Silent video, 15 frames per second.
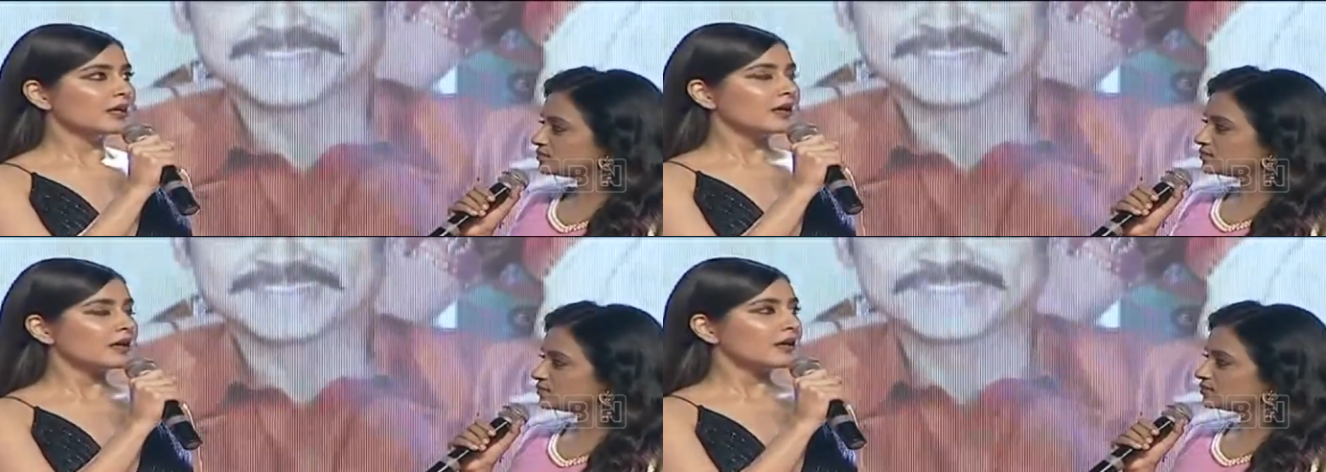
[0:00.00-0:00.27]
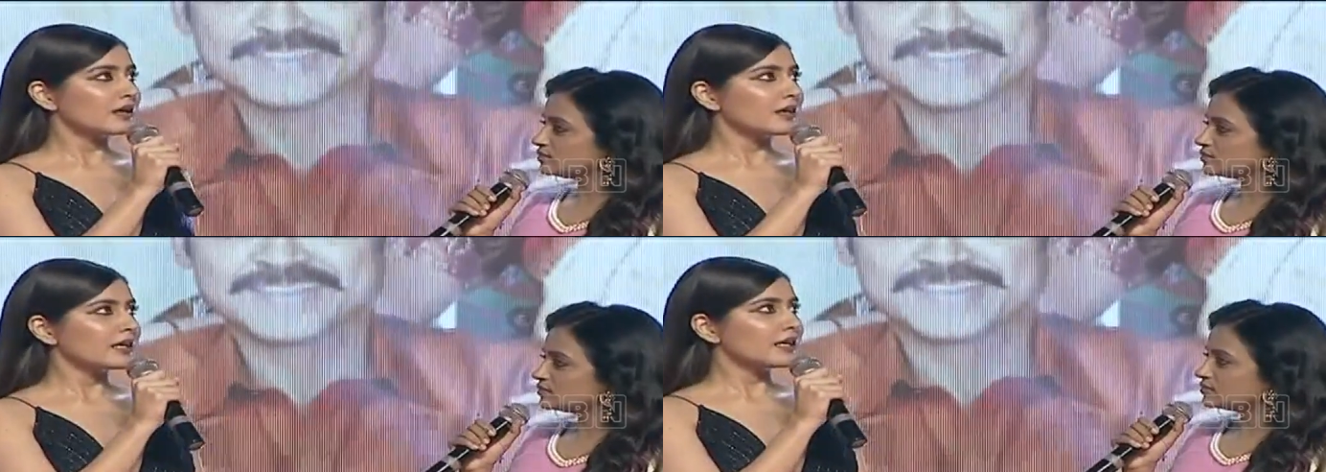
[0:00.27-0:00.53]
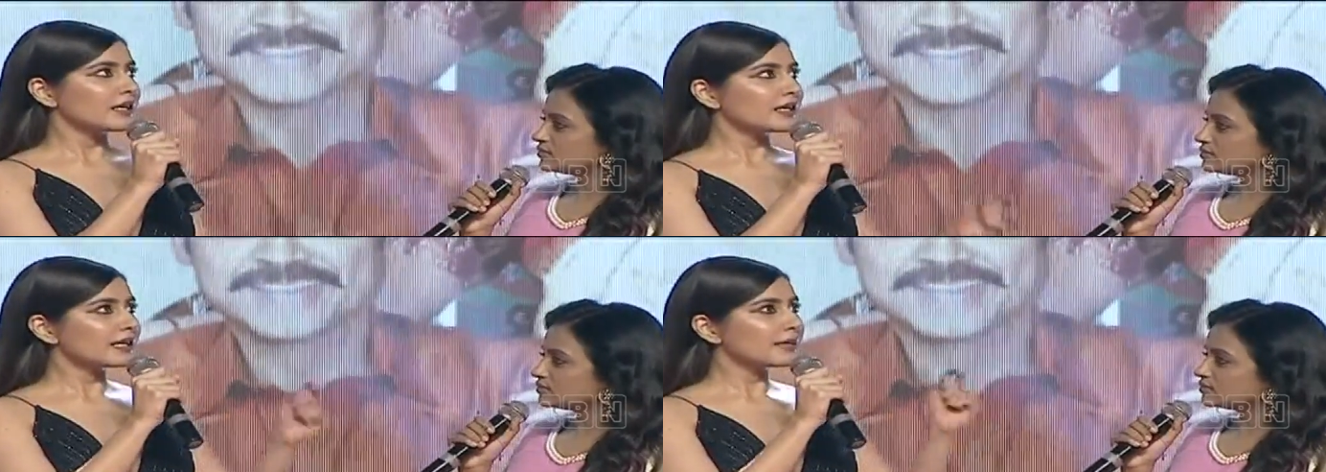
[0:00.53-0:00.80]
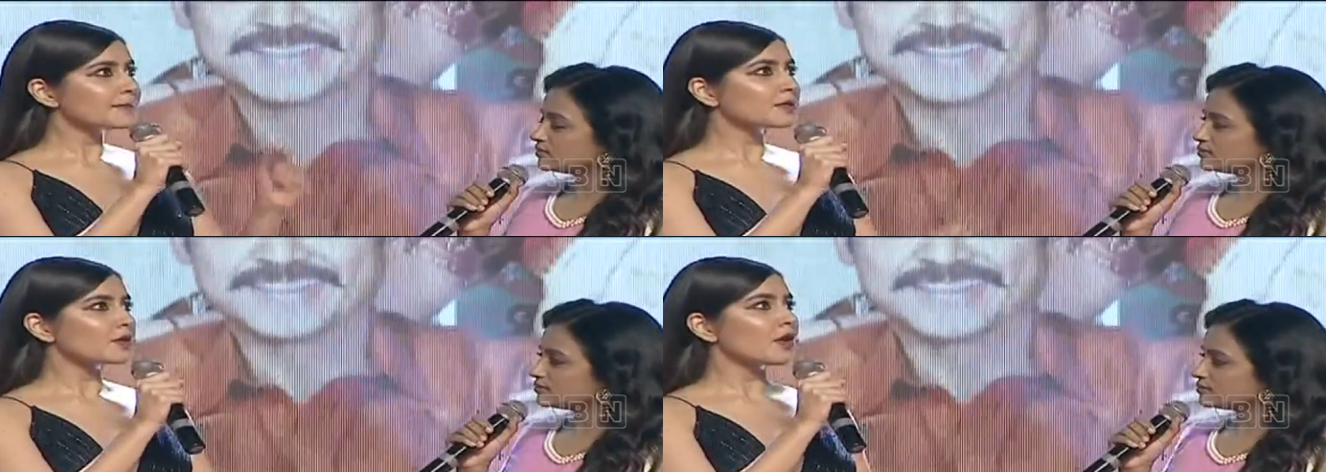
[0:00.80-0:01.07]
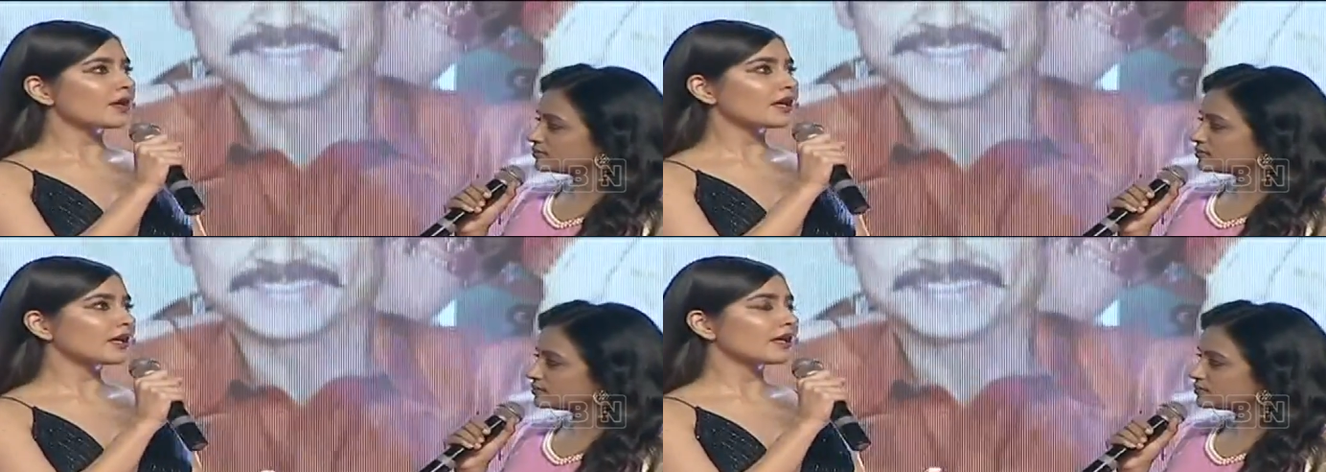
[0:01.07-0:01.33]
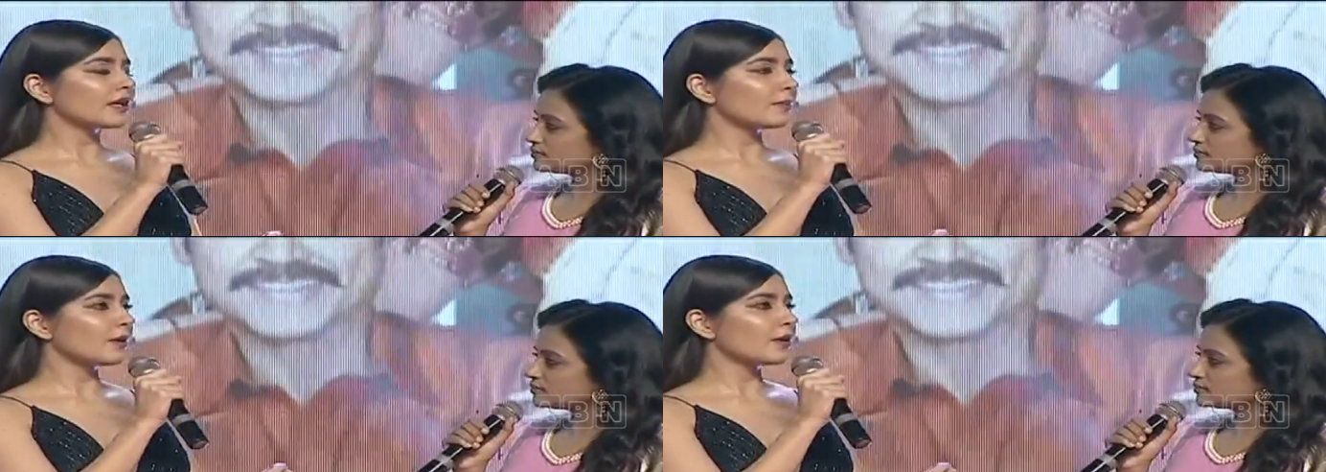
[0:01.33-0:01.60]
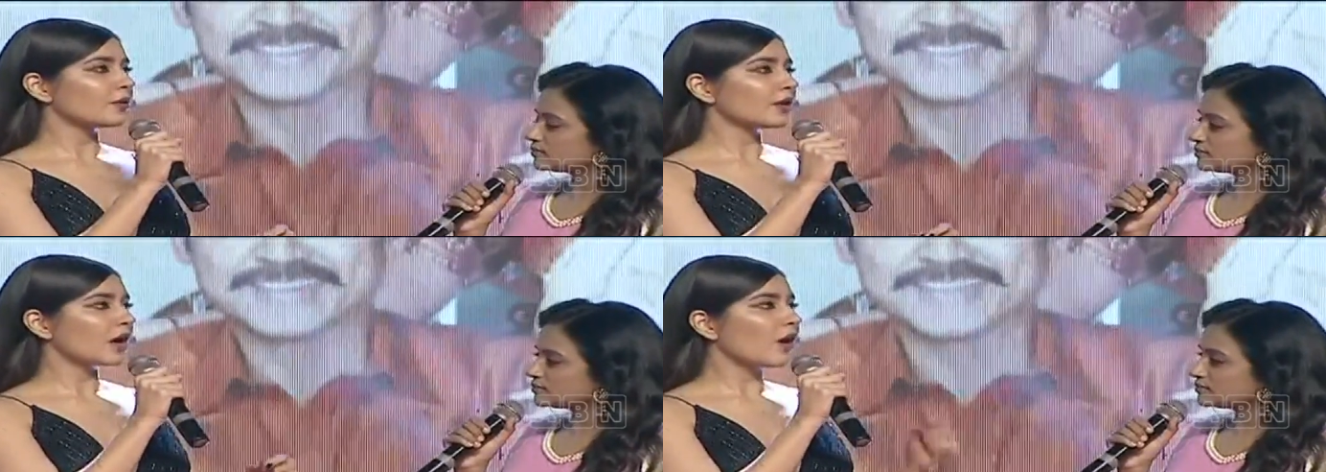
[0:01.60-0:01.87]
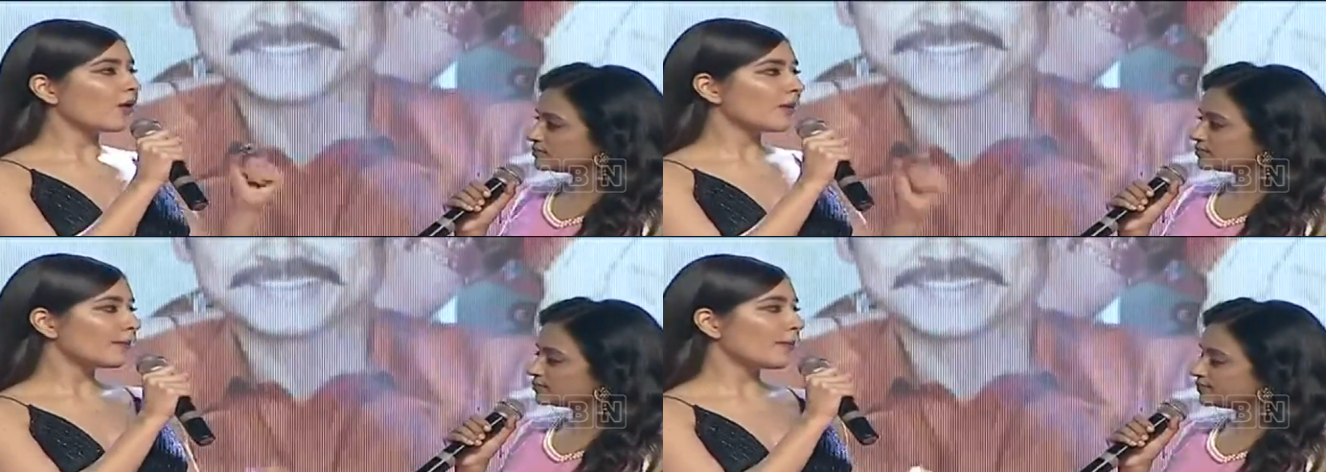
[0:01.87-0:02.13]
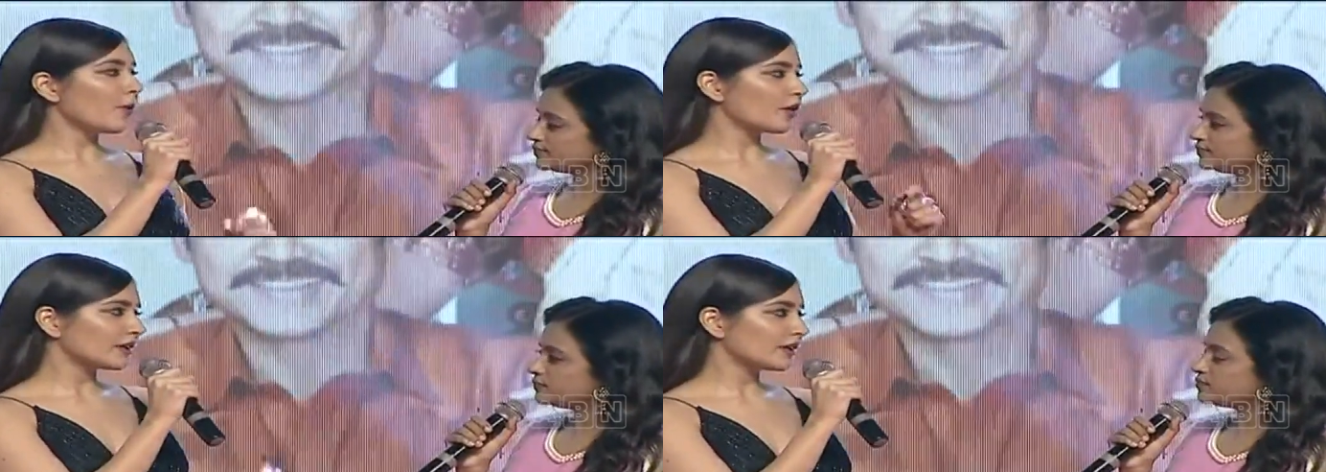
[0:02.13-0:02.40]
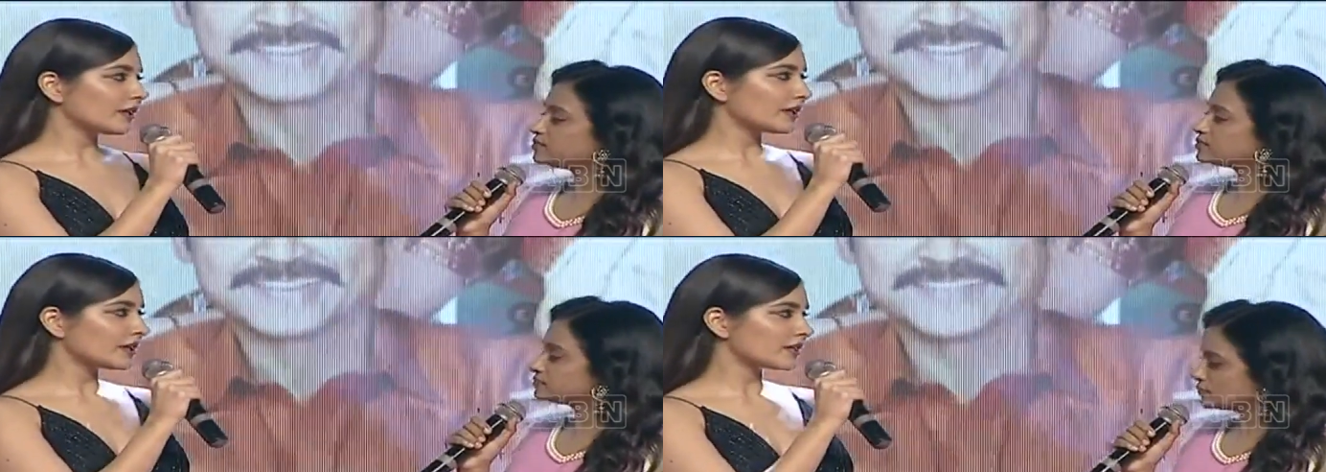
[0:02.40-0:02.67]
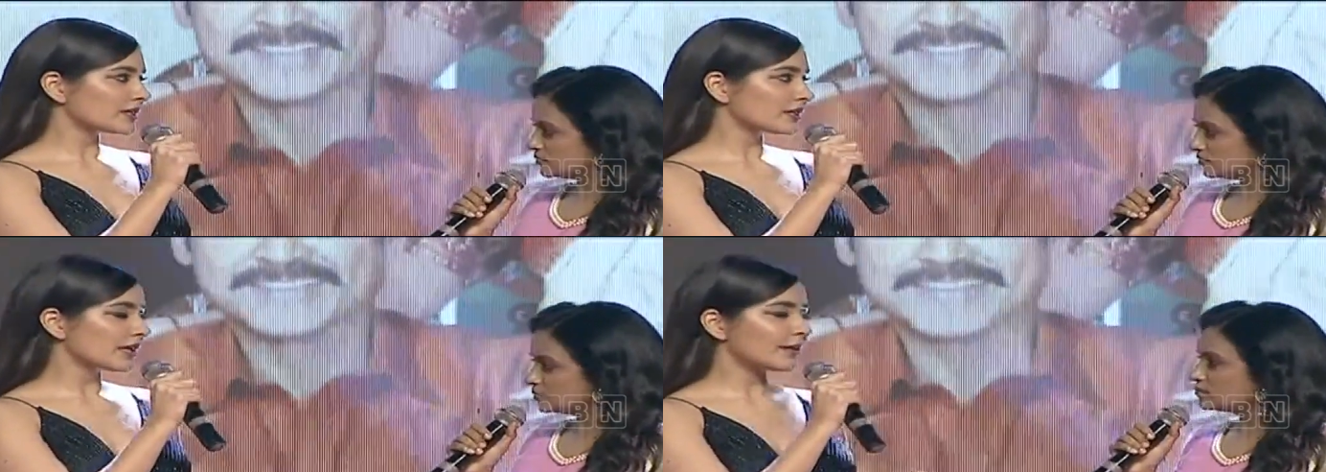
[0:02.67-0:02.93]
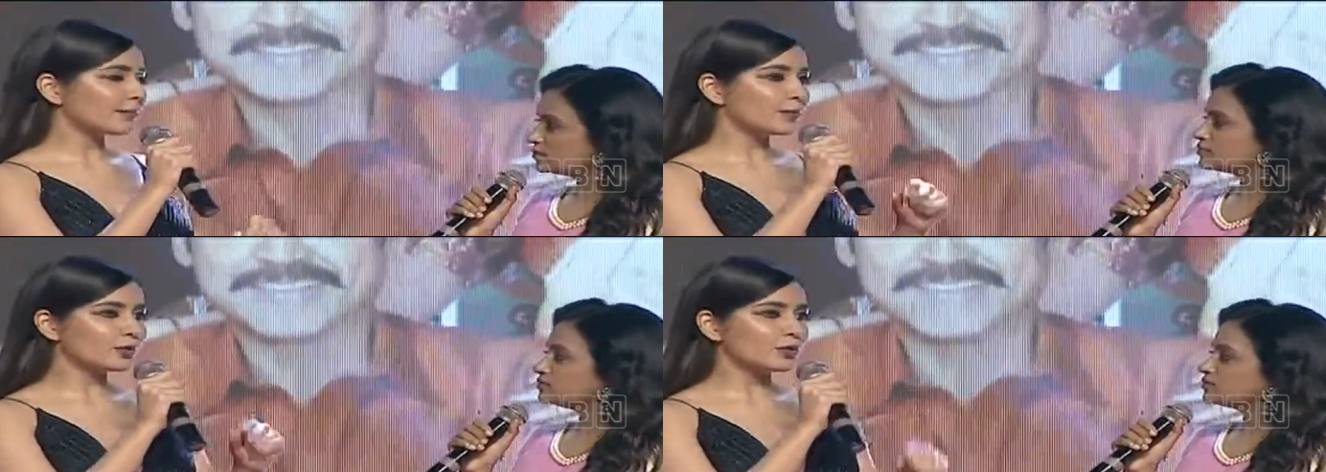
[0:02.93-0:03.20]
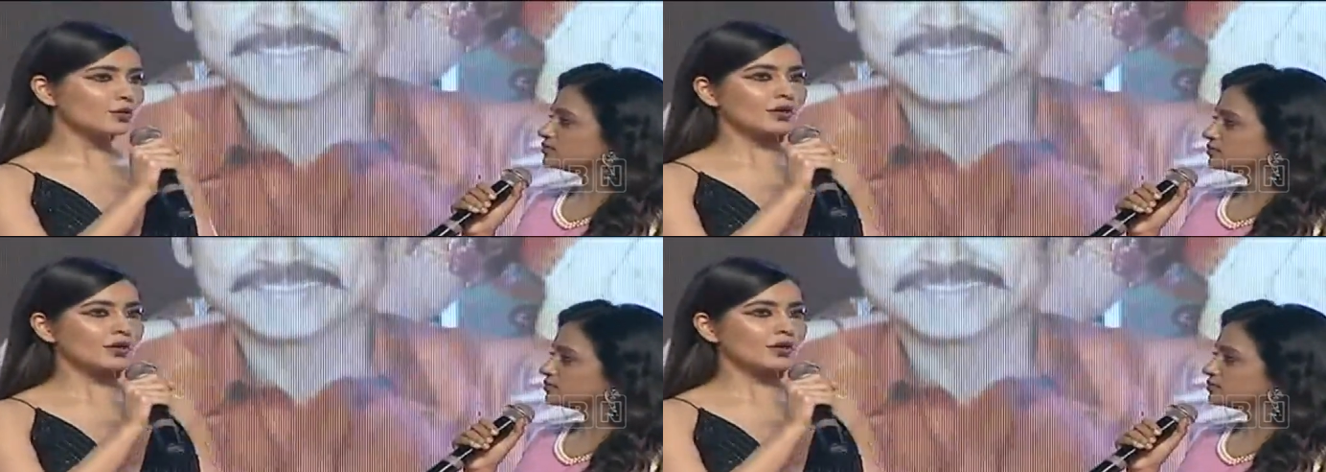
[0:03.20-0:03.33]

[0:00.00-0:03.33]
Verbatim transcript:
Speaker 1: He keeps talking about how important it is, and ippudu kuda